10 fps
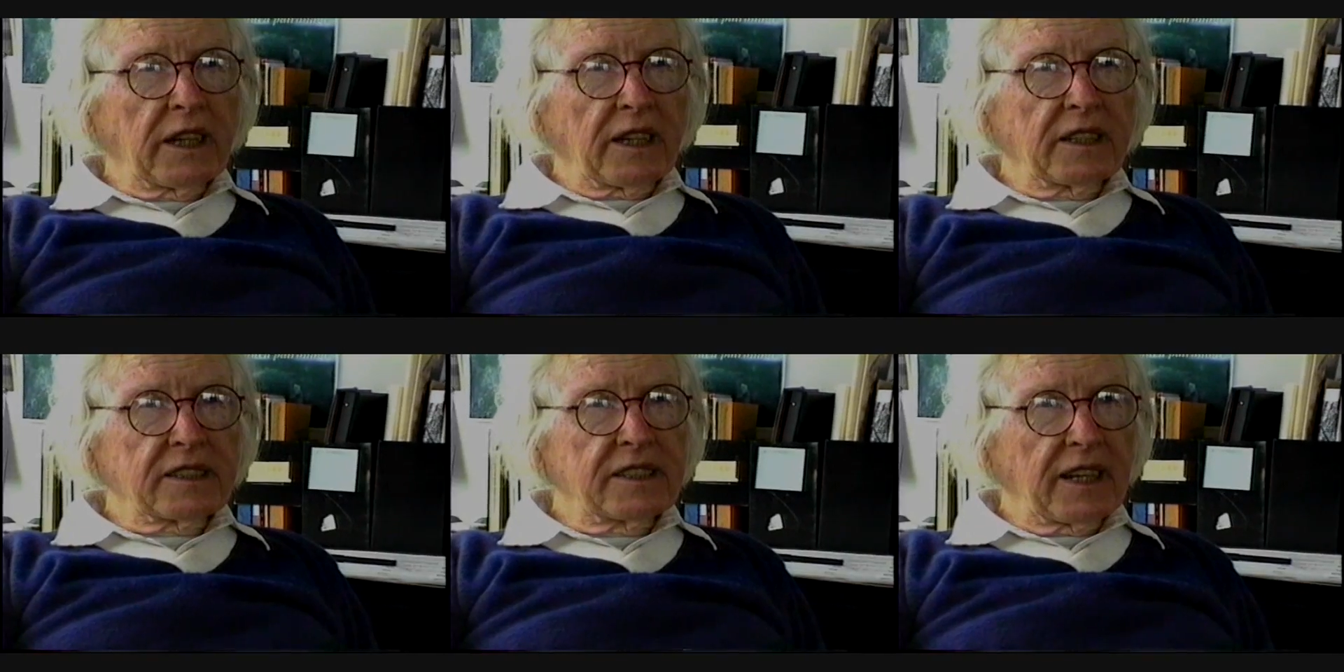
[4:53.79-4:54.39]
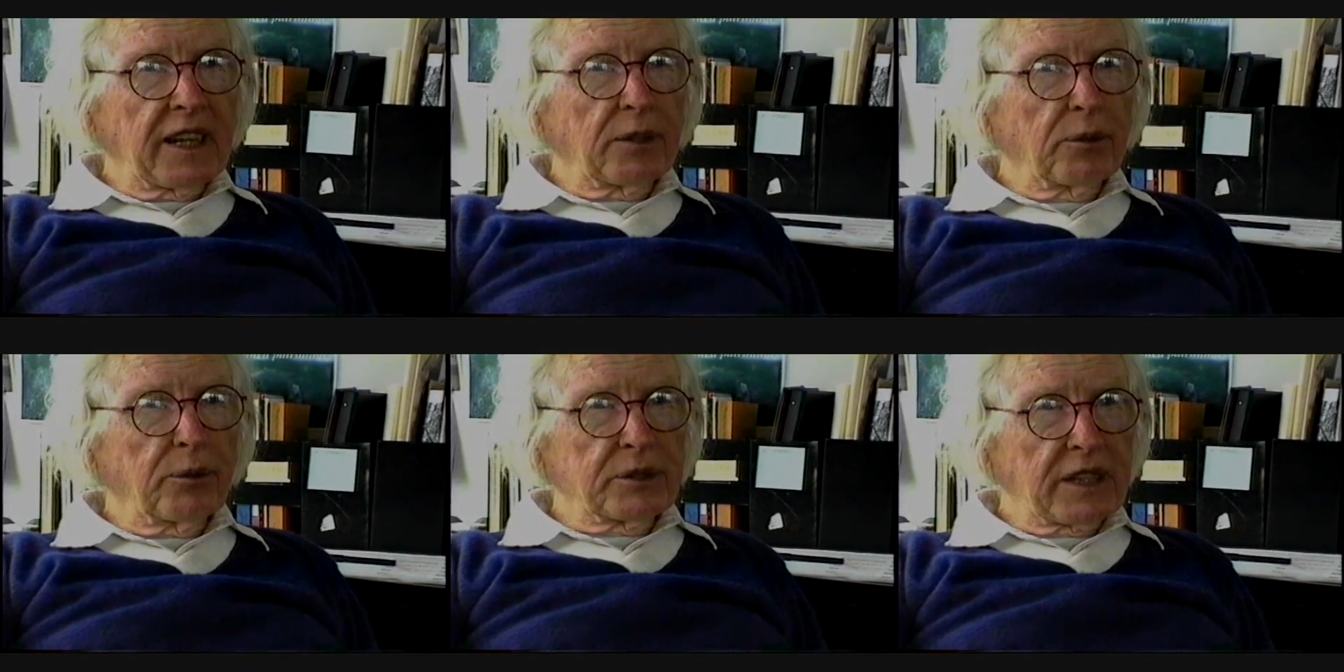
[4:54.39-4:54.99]
wanted to
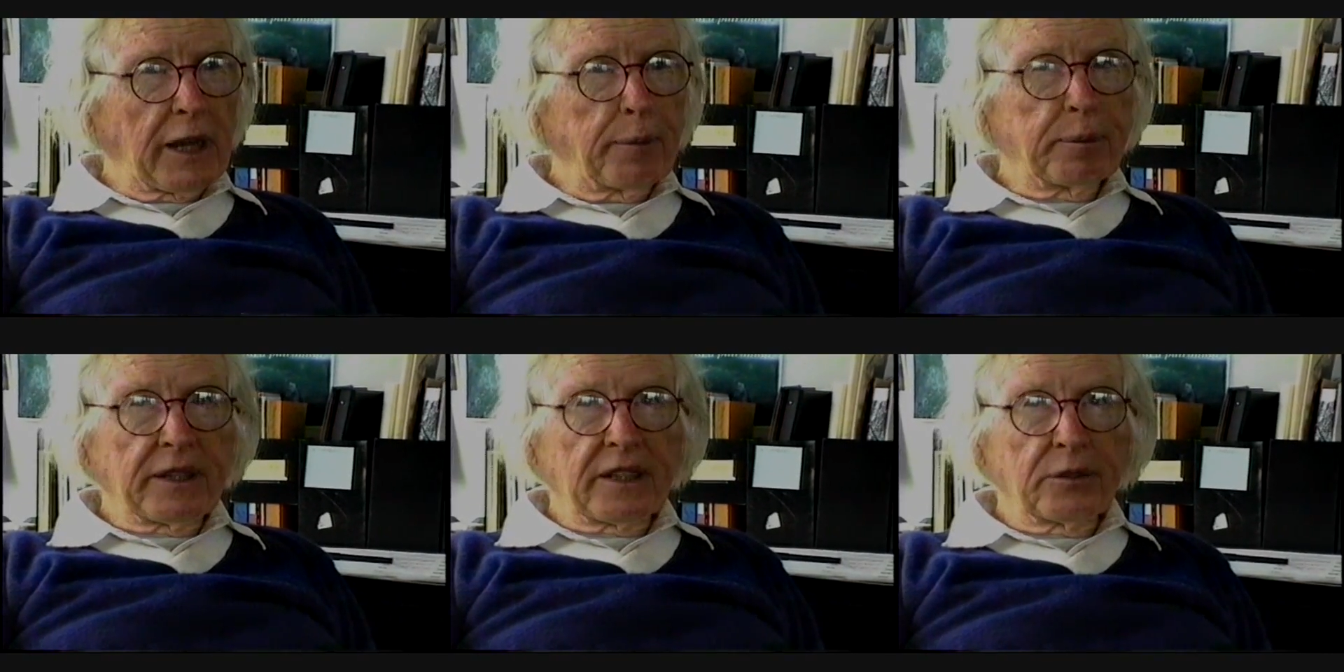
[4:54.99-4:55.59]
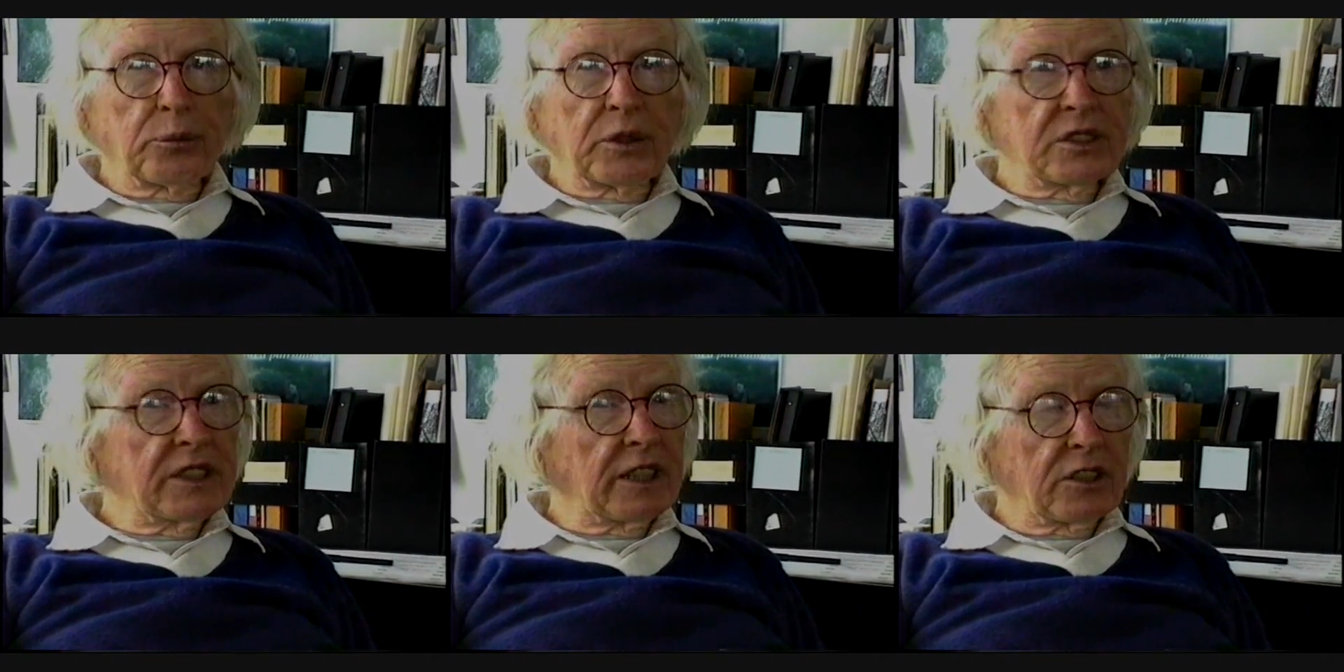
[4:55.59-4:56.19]
understand what was happening.
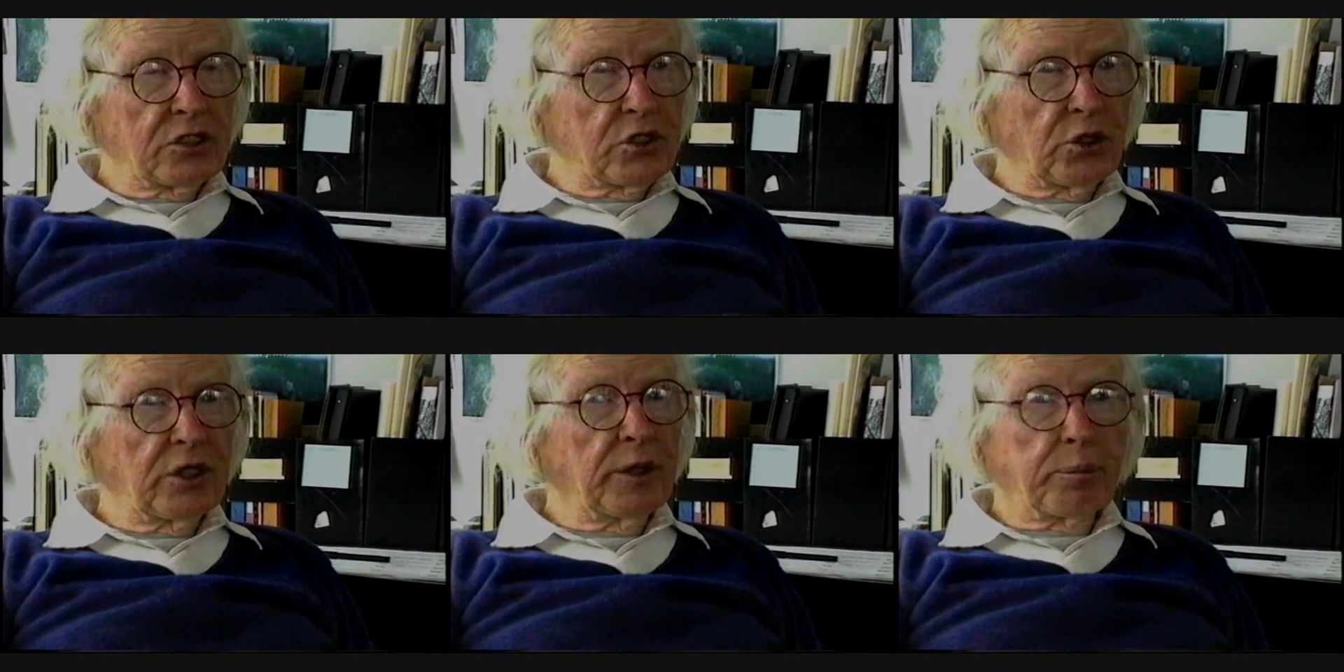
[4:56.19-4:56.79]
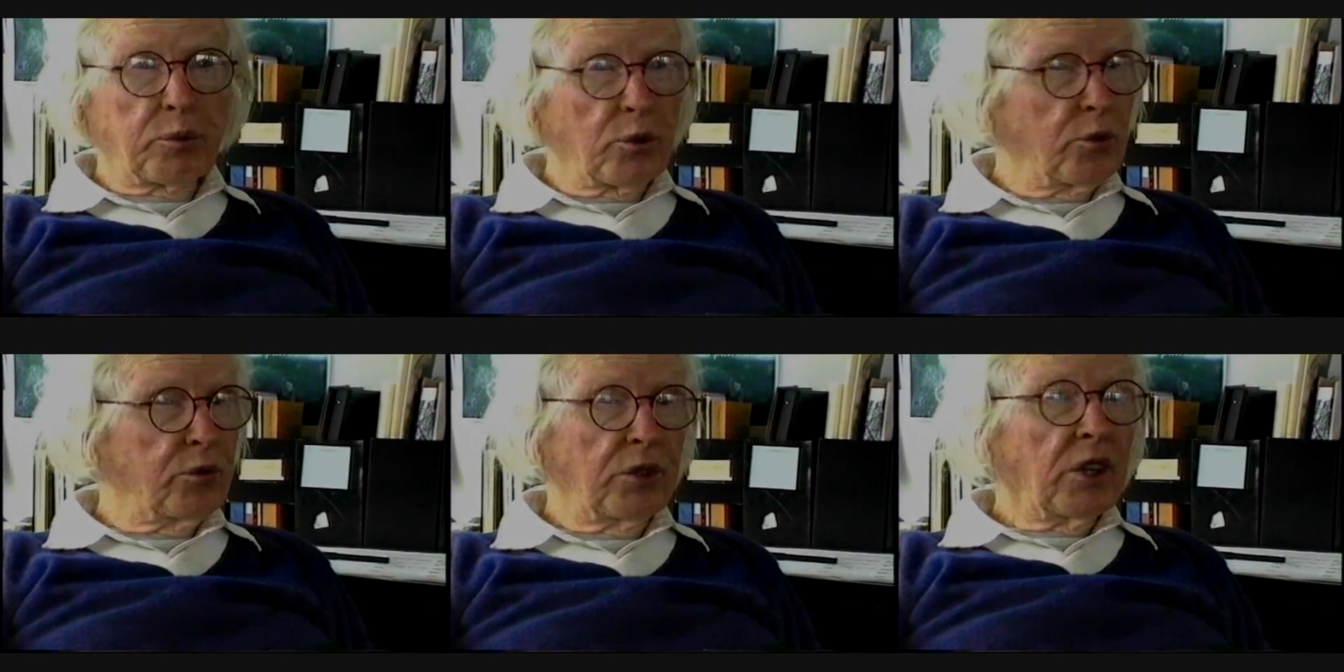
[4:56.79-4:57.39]
Once he understood and
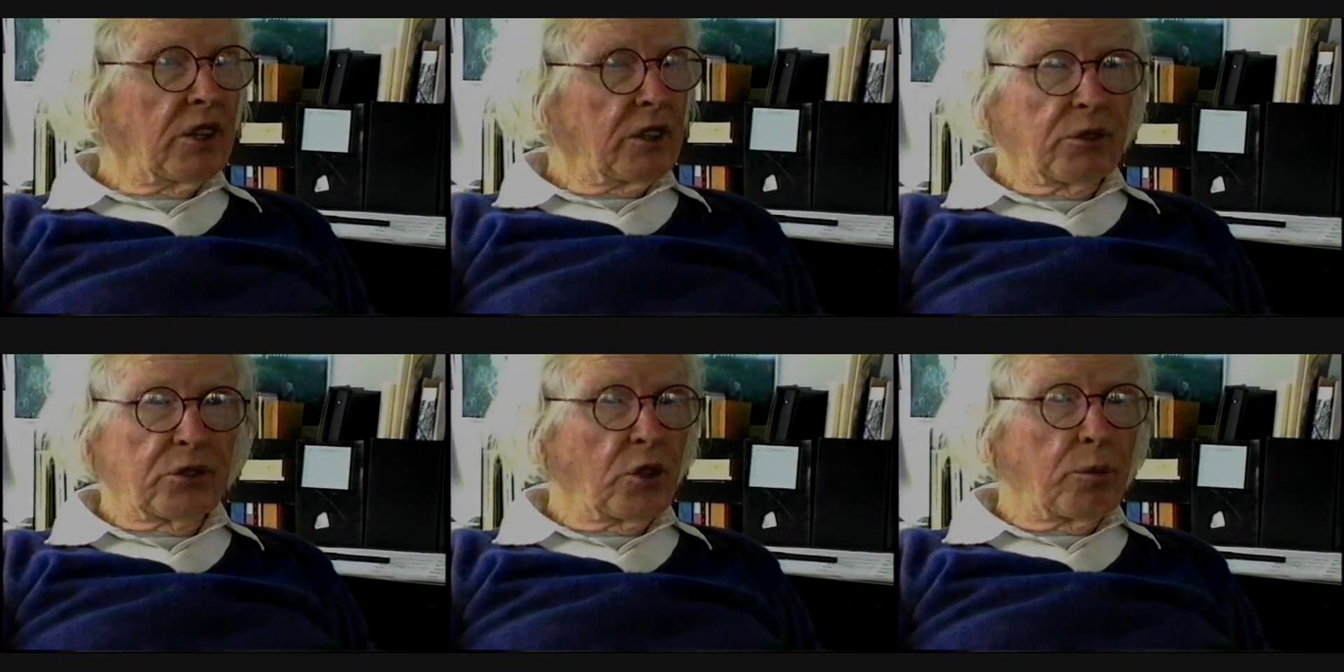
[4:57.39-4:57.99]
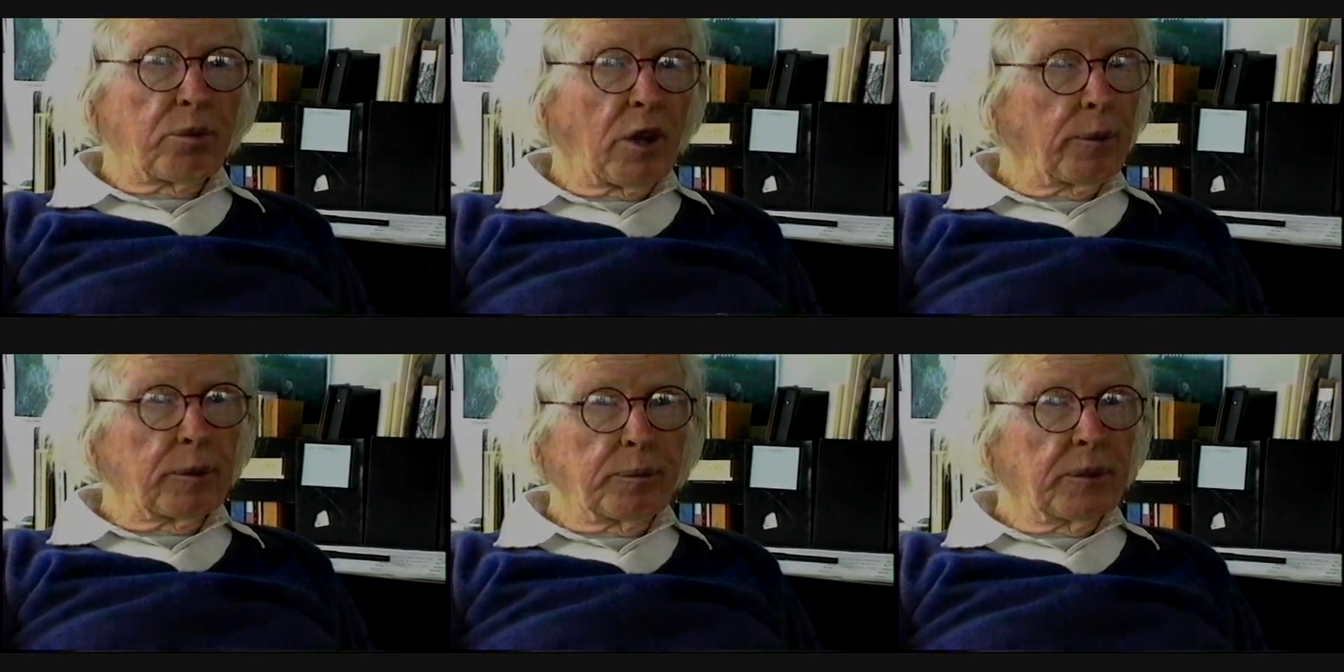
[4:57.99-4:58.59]
approved, there was no
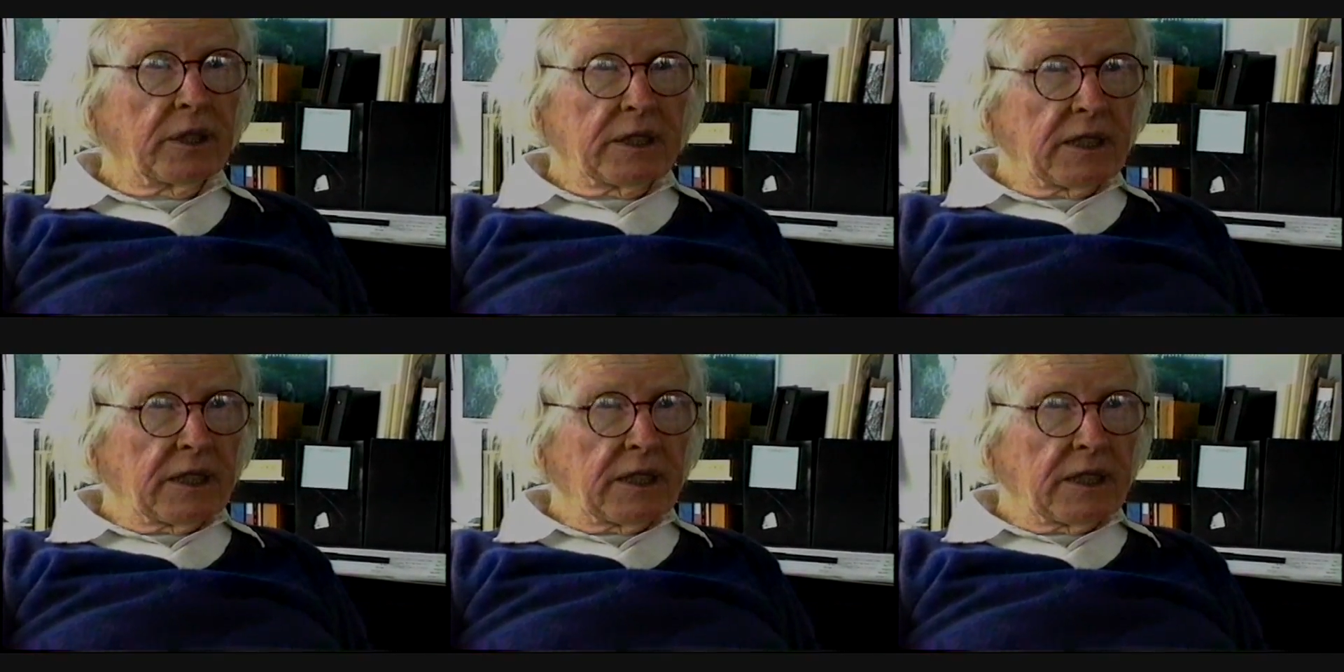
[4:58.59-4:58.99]
problem.